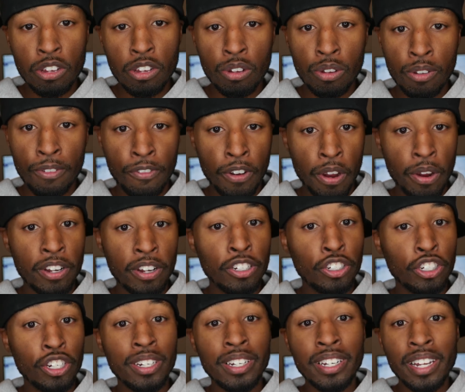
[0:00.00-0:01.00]
use very
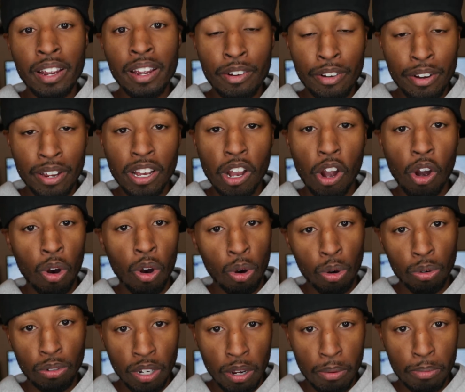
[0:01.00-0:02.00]
generic
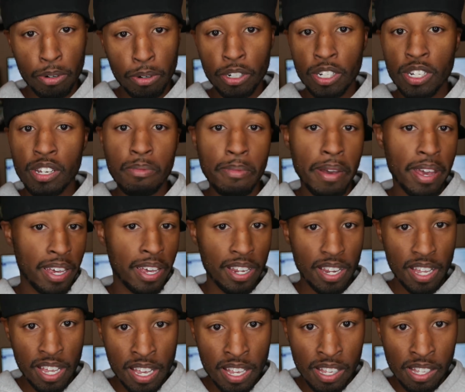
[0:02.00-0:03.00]
whole numbers to make it
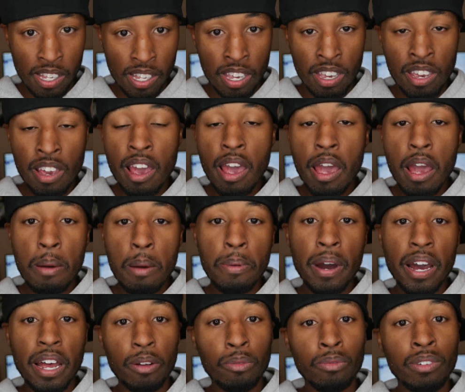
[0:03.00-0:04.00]
easy.
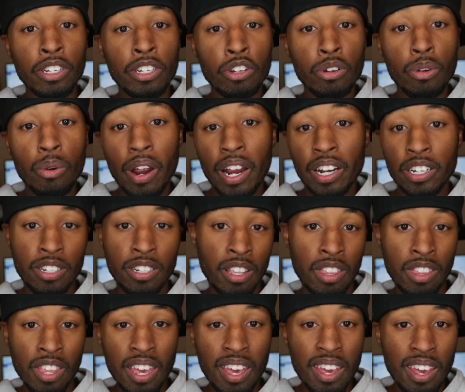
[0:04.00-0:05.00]
But when you're actually
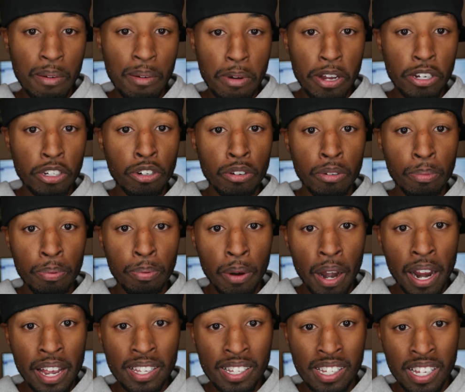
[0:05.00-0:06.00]
thinking about your
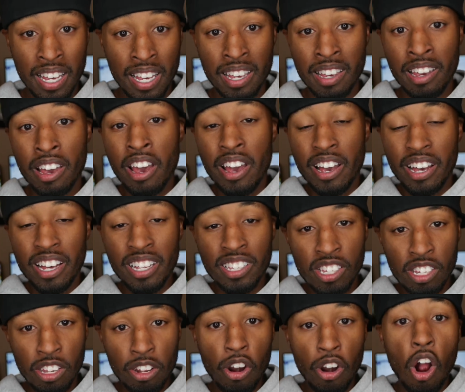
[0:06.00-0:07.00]
pricing,
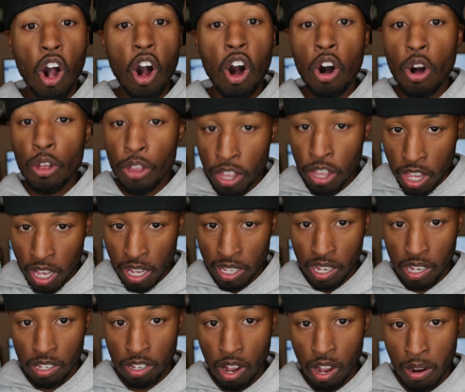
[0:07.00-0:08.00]
consider all the things
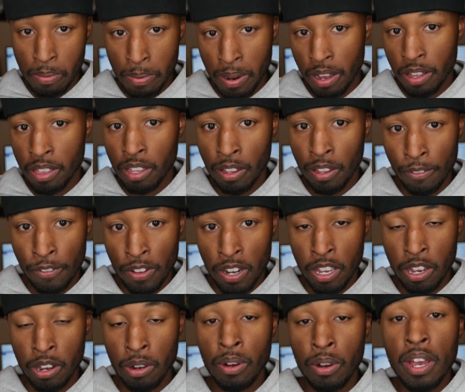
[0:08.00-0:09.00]
I talk about in this
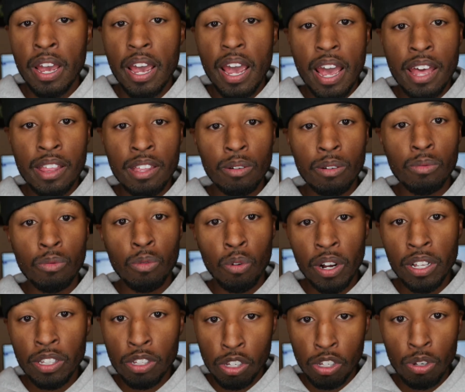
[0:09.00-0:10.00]
video. And then
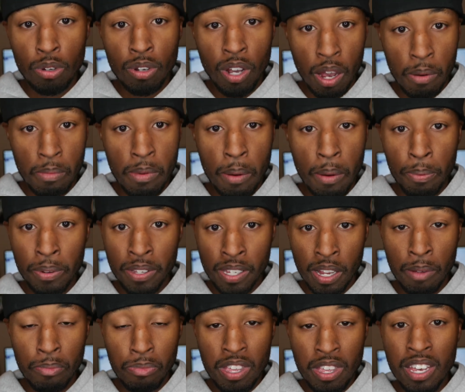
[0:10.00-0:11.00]
once you come up with
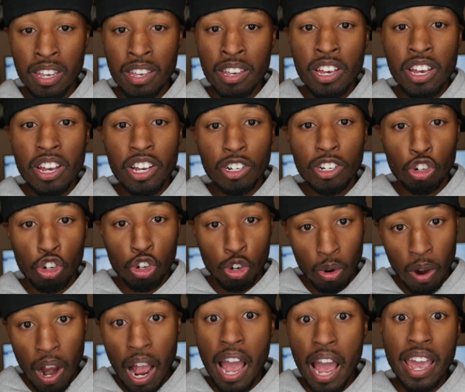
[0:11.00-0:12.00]
something,
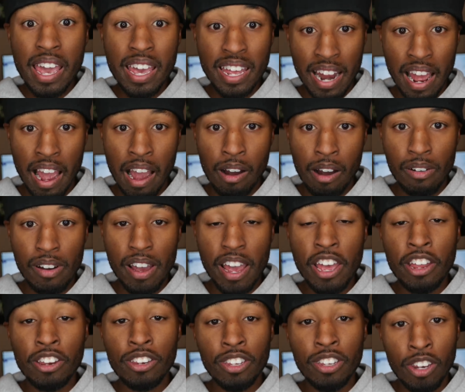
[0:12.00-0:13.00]
try it out
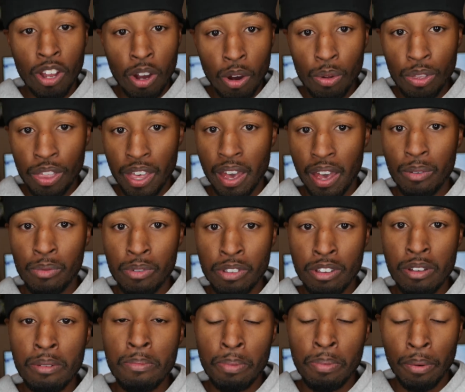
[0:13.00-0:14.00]
and know that when
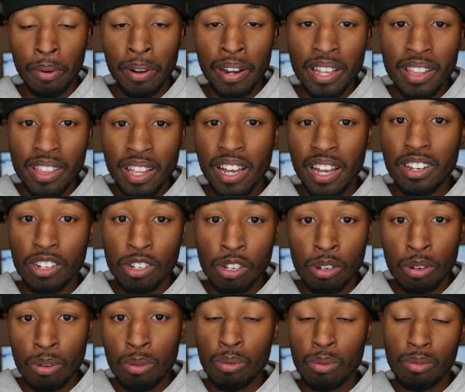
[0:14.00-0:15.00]
you bring that
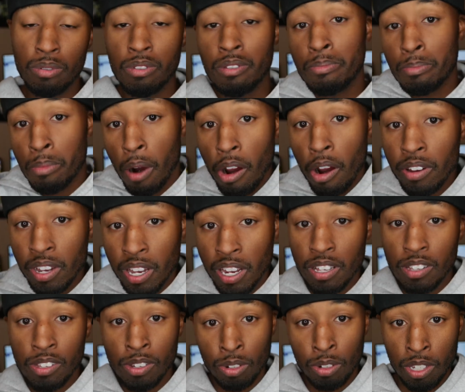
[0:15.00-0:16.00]
to the
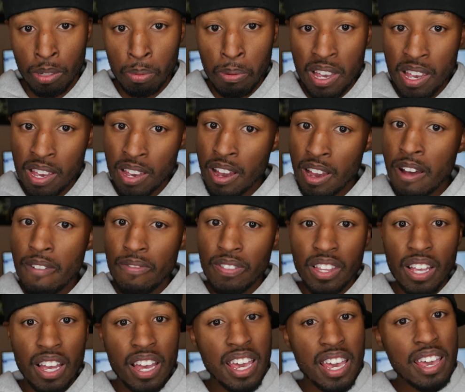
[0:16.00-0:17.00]
market, so to speak,
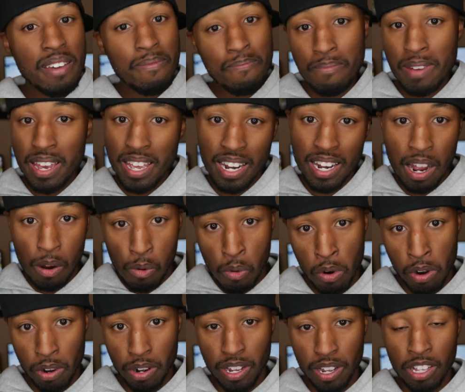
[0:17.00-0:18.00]
it may not
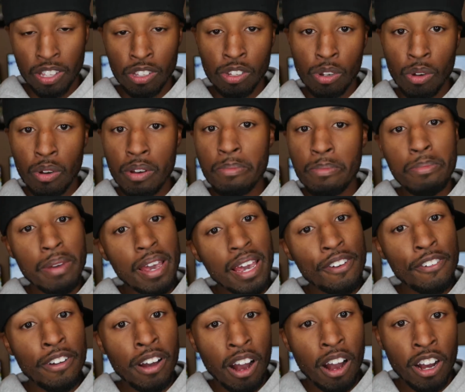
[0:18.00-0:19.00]
work. And so it
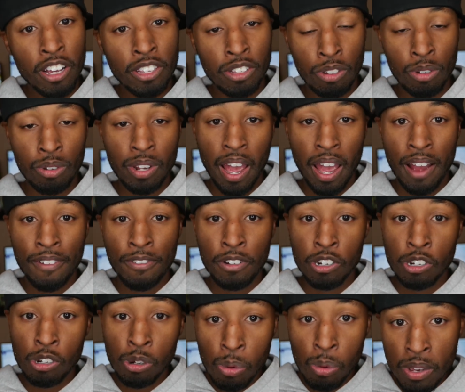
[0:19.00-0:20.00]
may cause you to have to
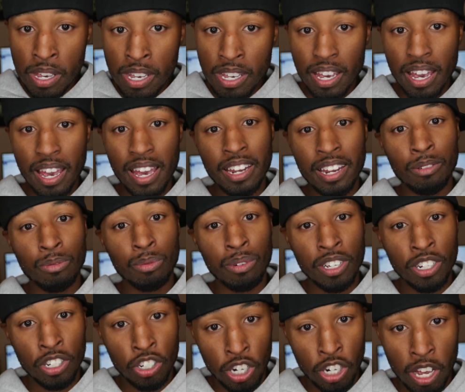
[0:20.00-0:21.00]
tweak and
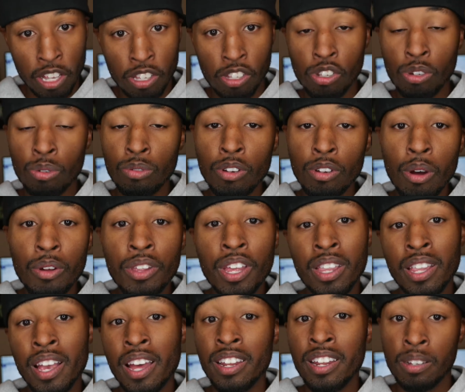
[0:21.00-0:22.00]
readjust. So know
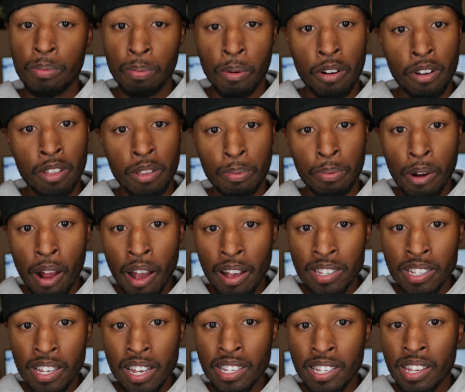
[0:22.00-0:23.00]
that that is part of the
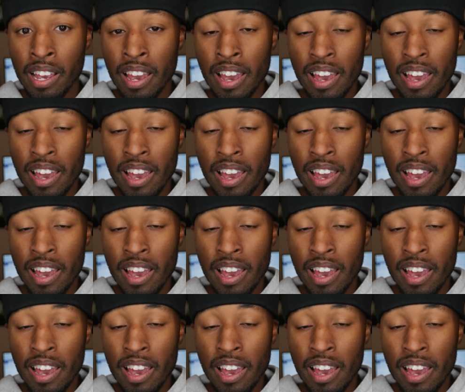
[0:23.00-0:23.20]
process.